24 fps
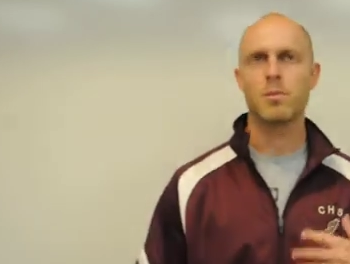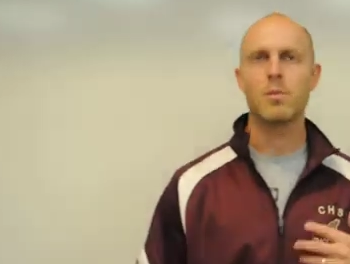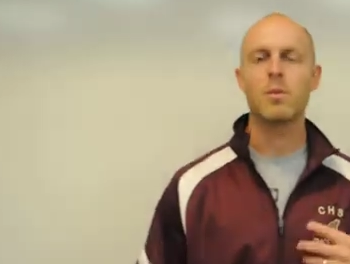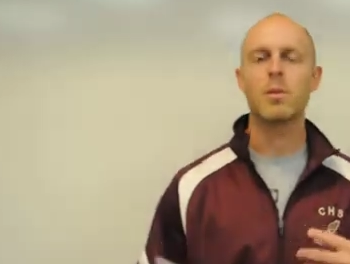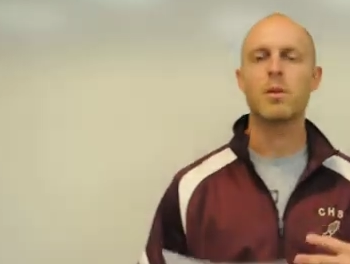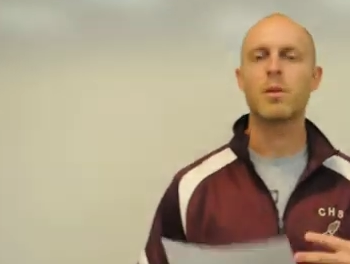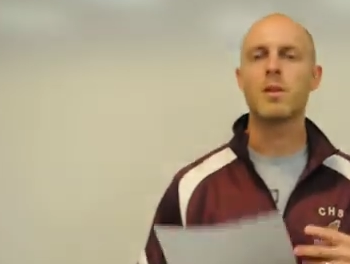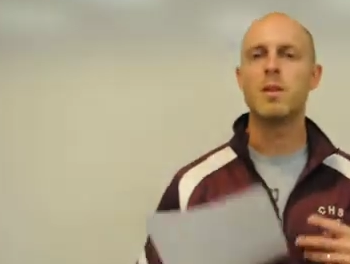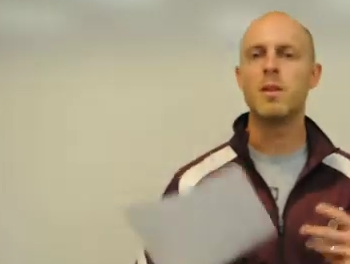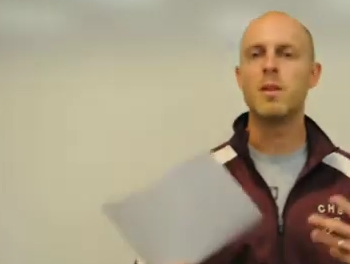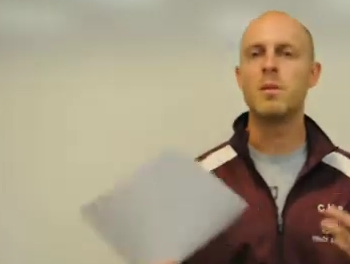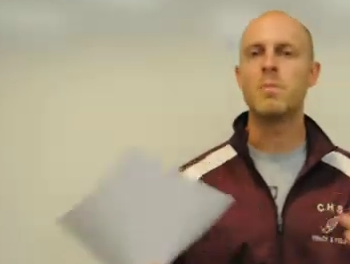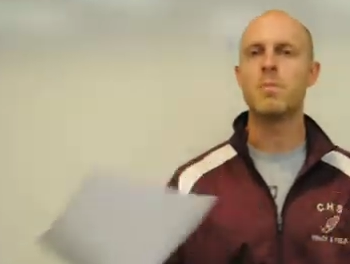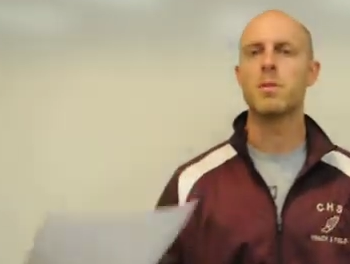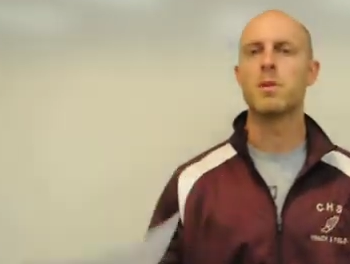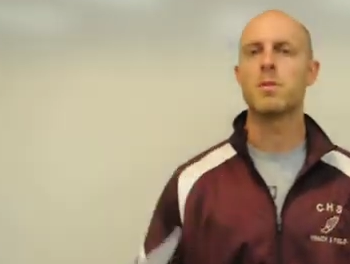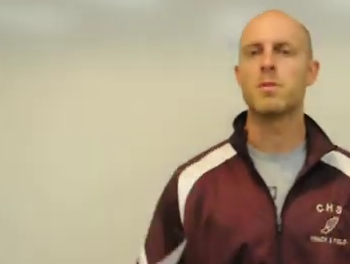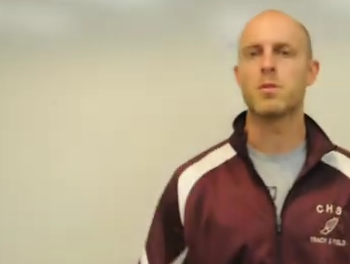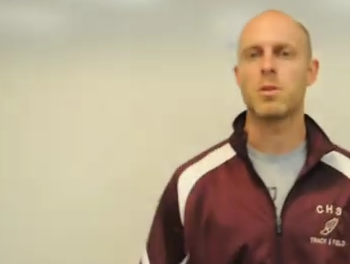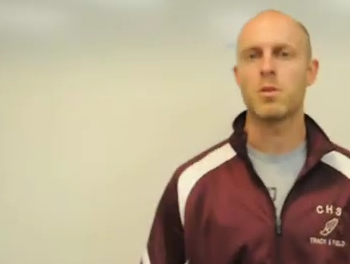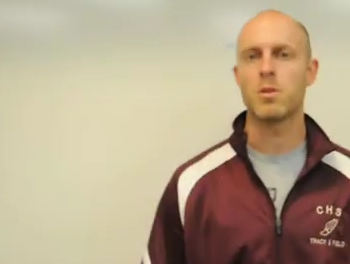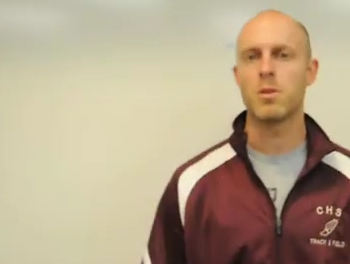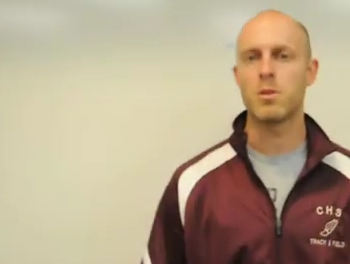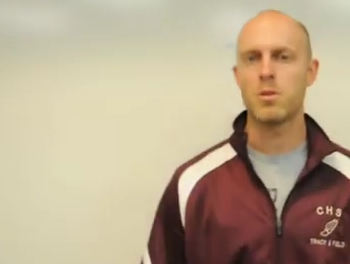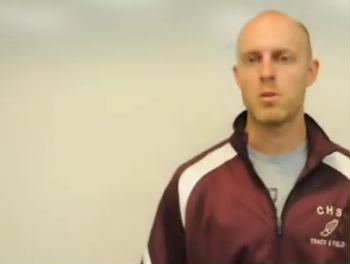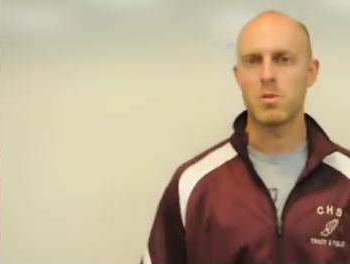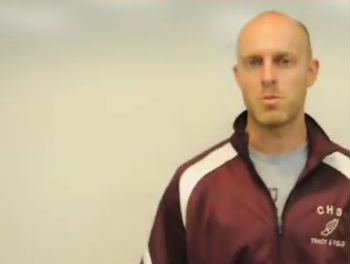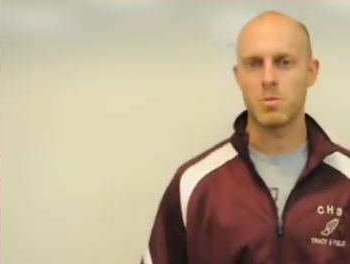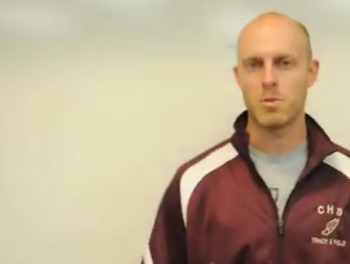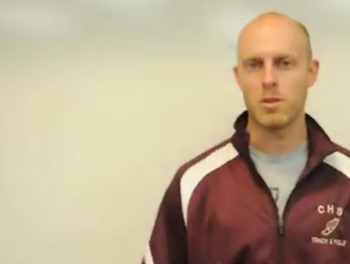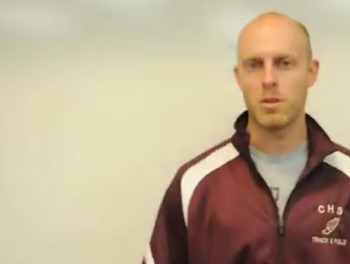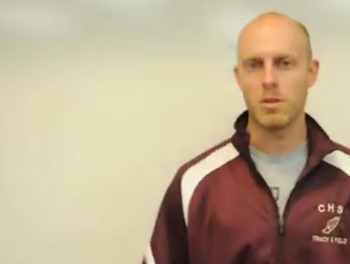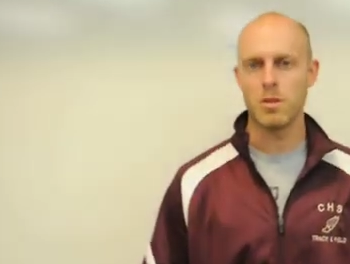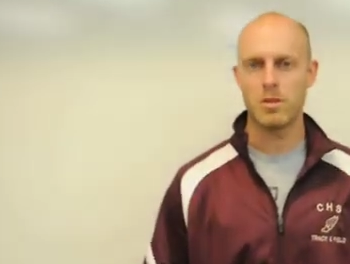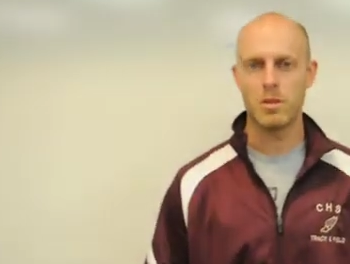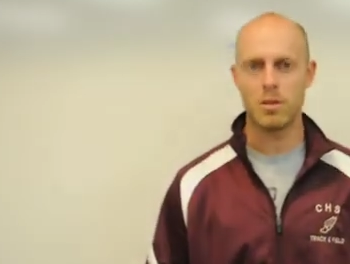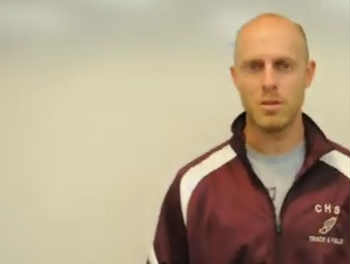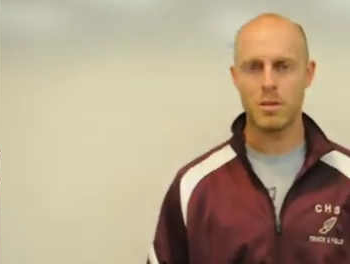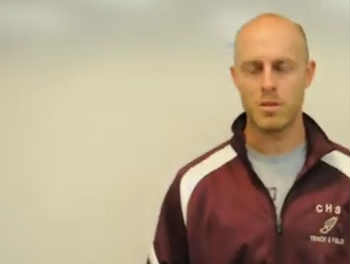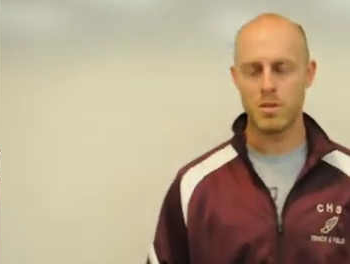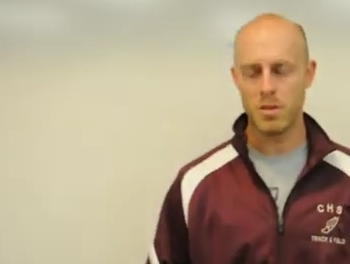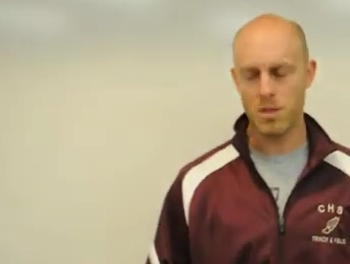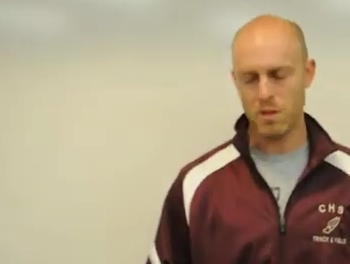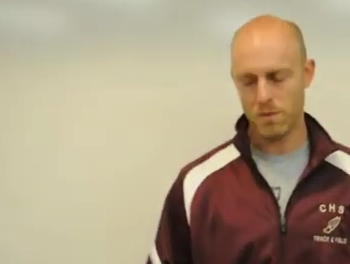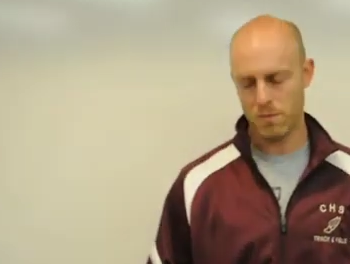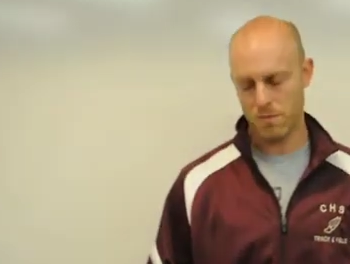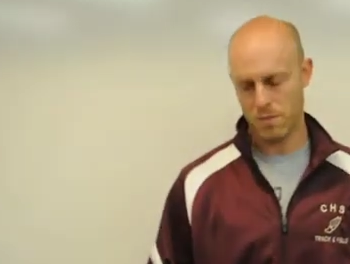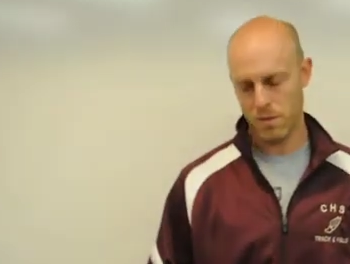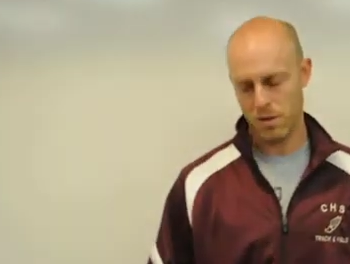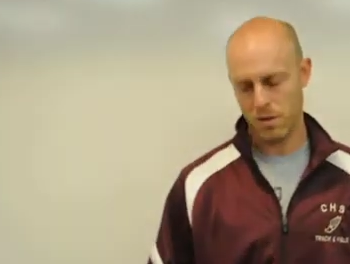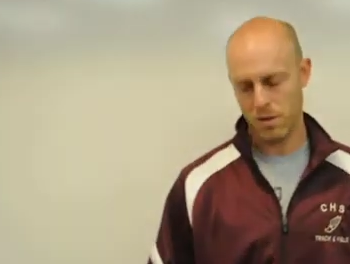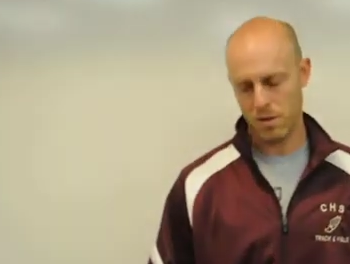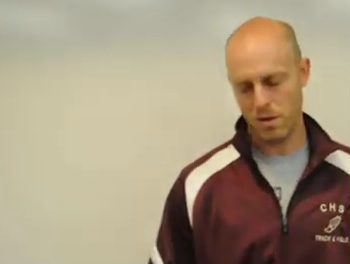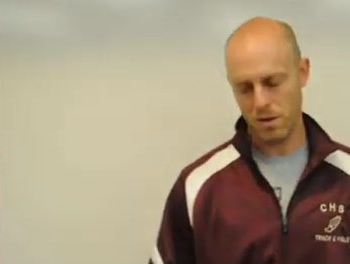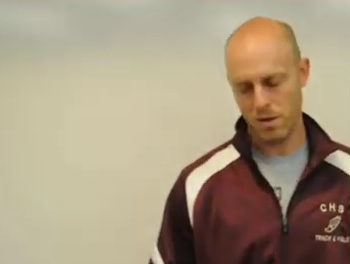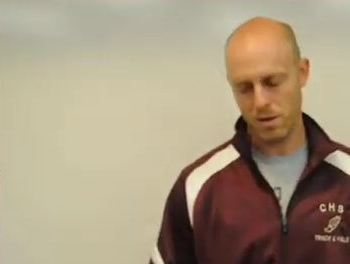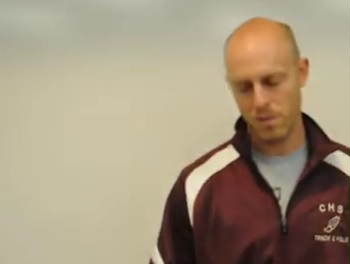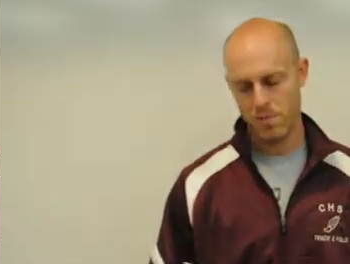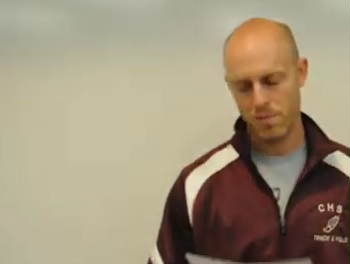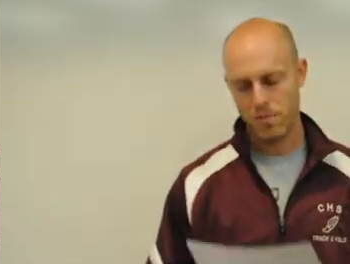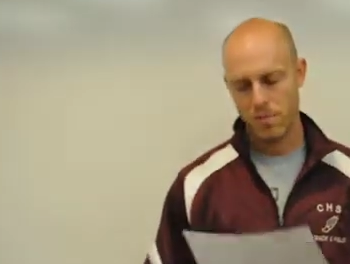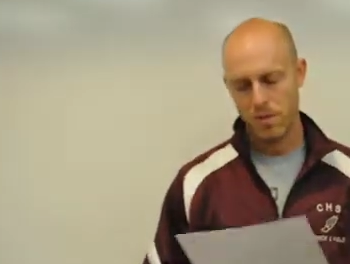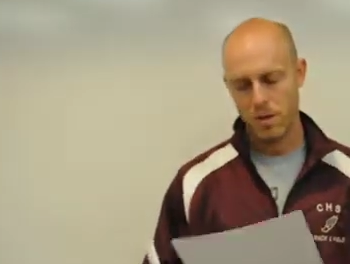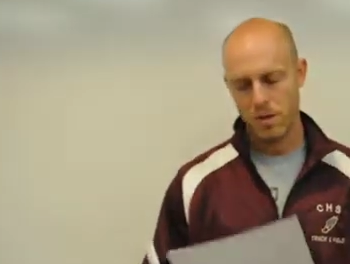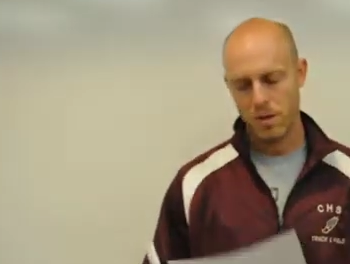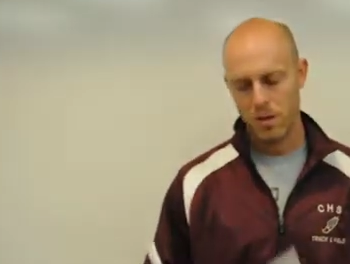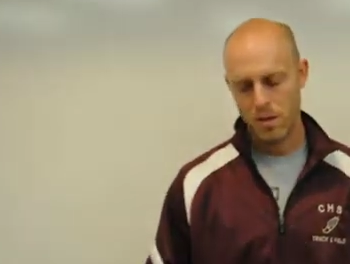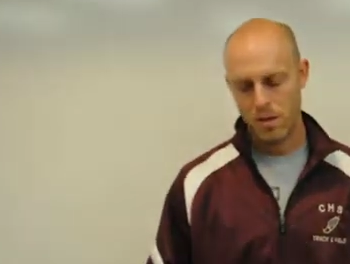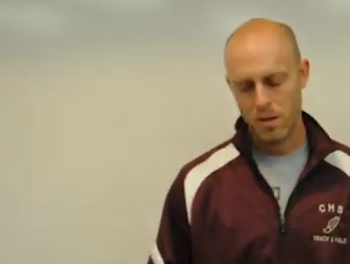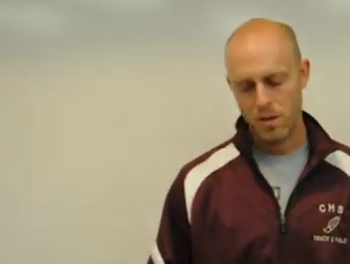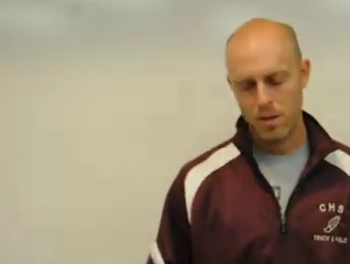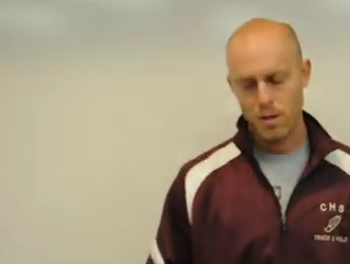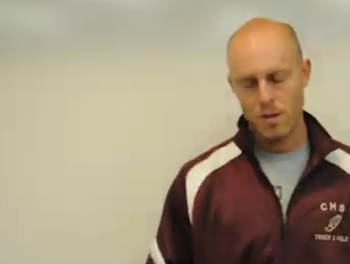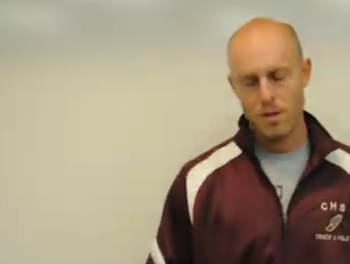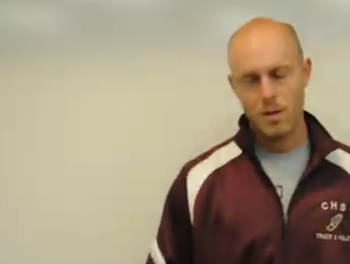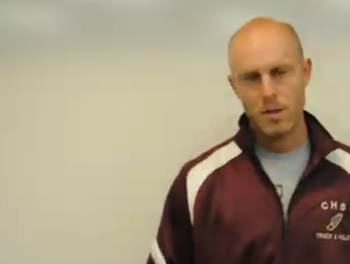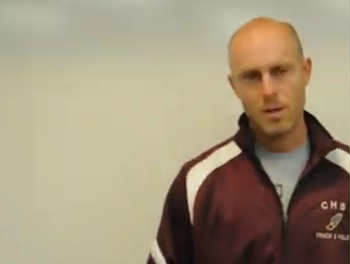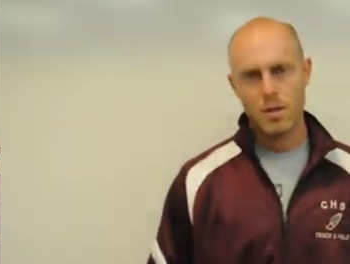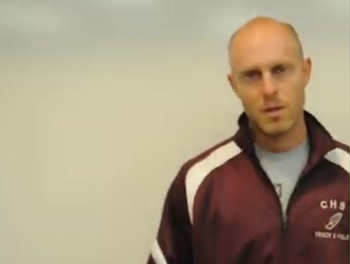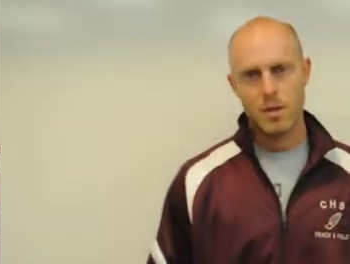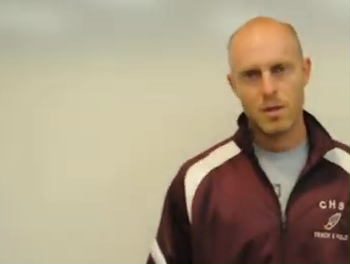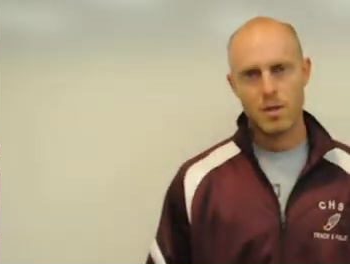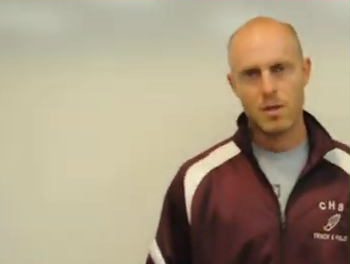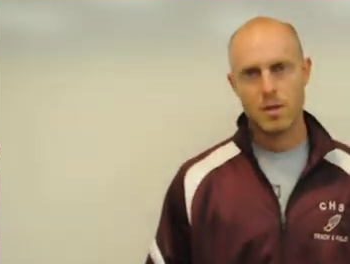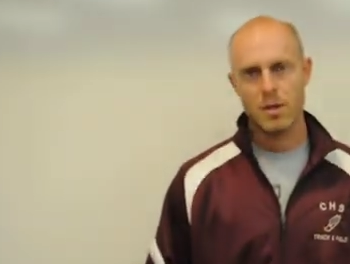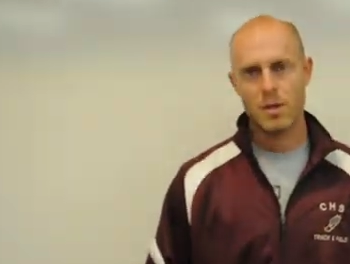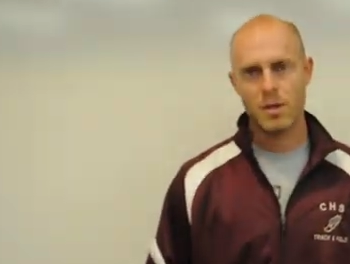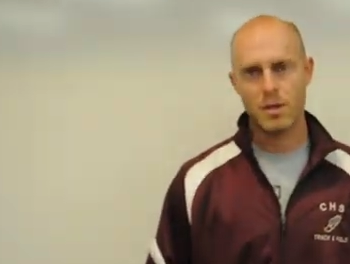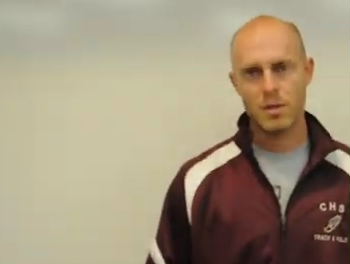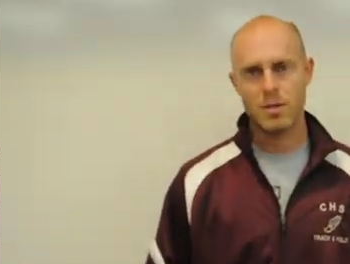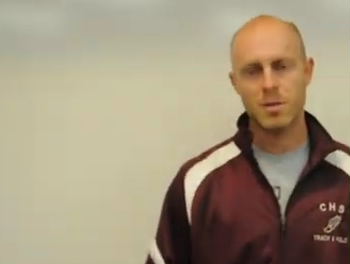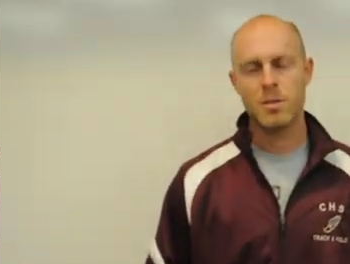can email it to her as well, and she can figure it out.